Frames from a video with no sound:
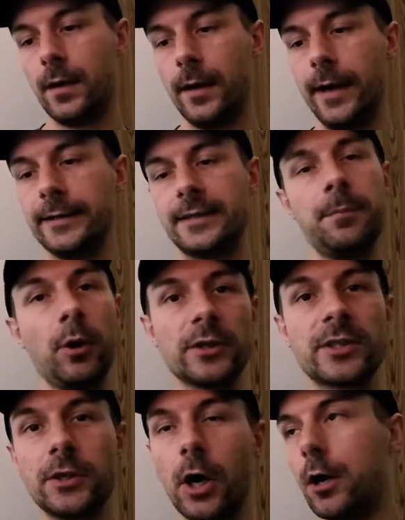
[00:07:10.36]
It's important
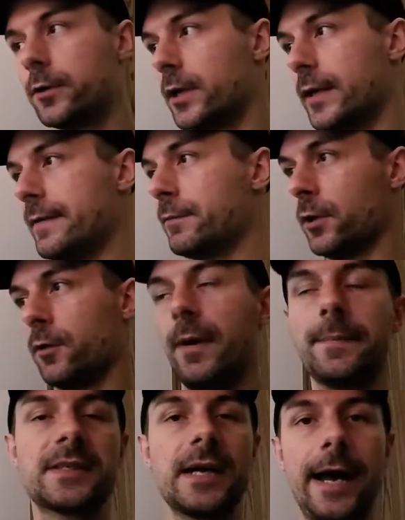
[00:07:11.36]
to note that even on the
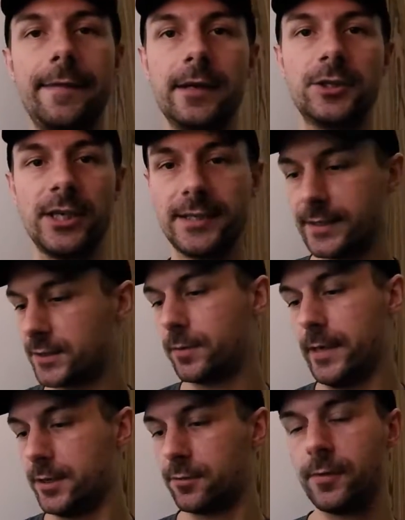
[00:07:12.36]
website, the
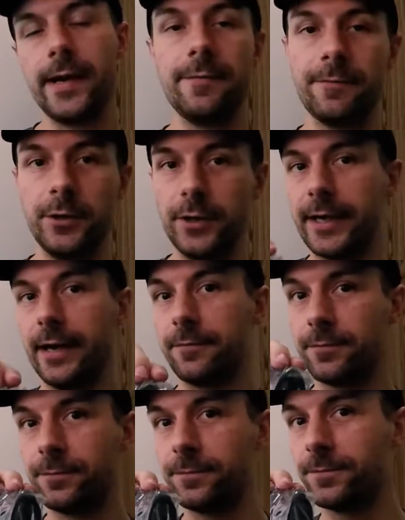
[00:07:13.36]
G633, for you to get
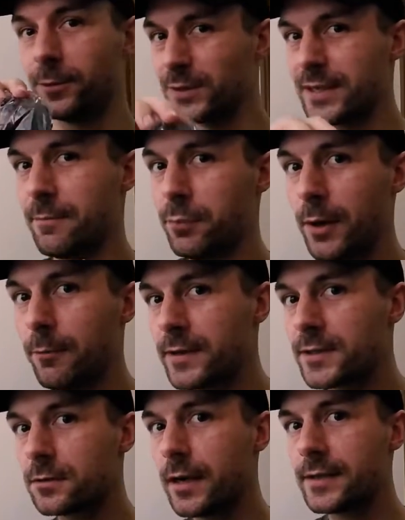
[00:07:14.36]
full 7.1
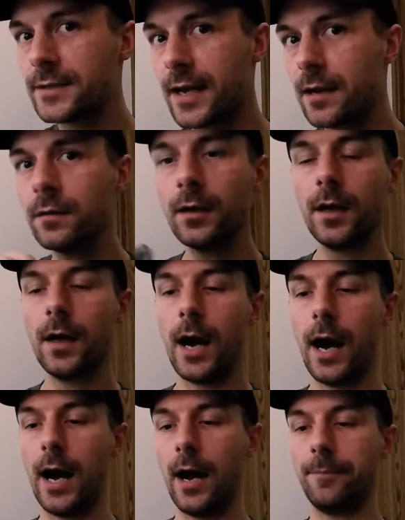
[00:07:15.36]
surround sound,
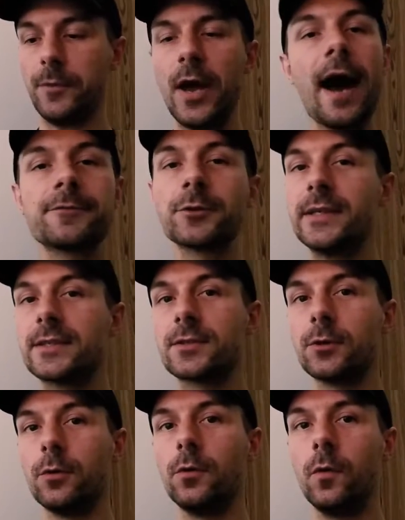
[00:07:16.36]
you have to
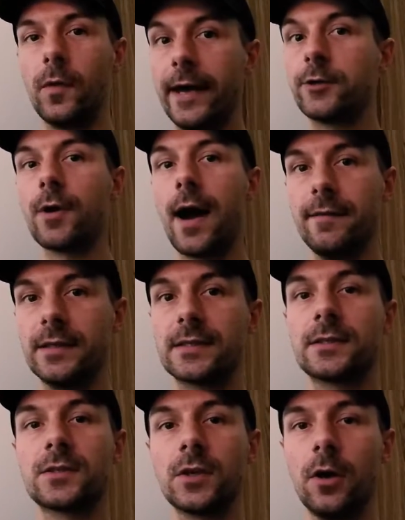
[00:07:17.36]
install their drivers.
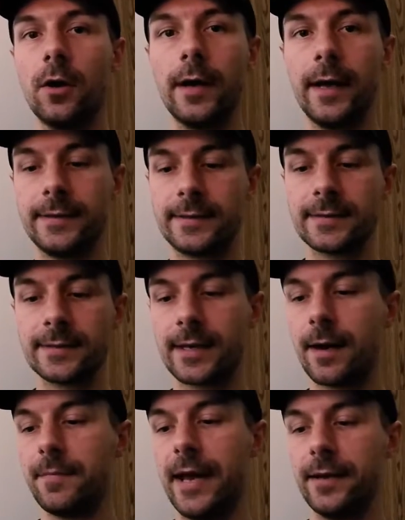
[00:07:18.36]
So it doesn't
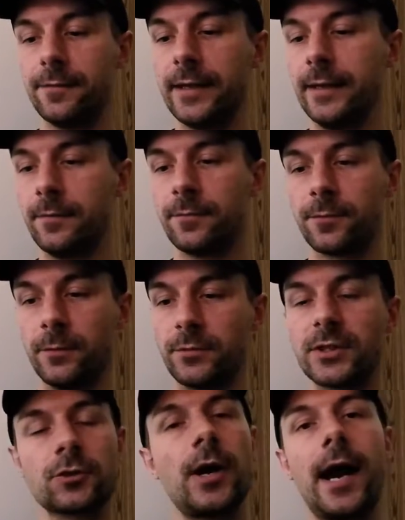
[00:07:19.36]
come natively. And from
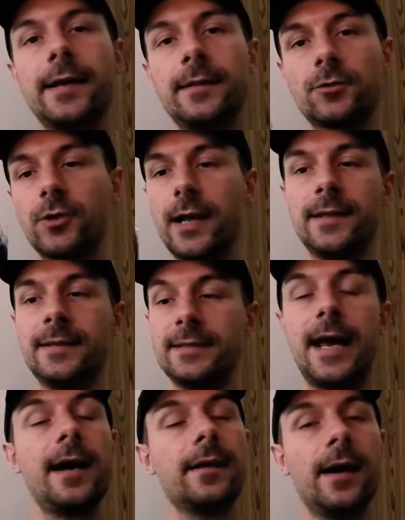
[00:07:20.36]
just trialing this
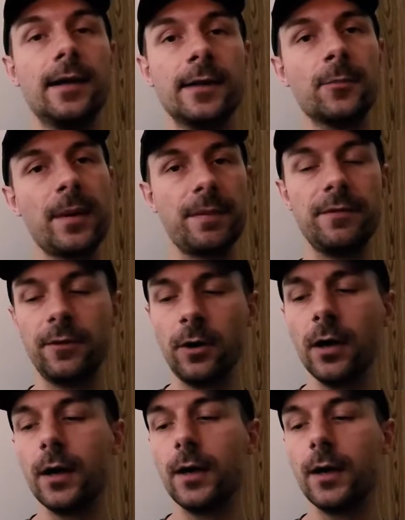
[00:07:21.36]
out a little bit before,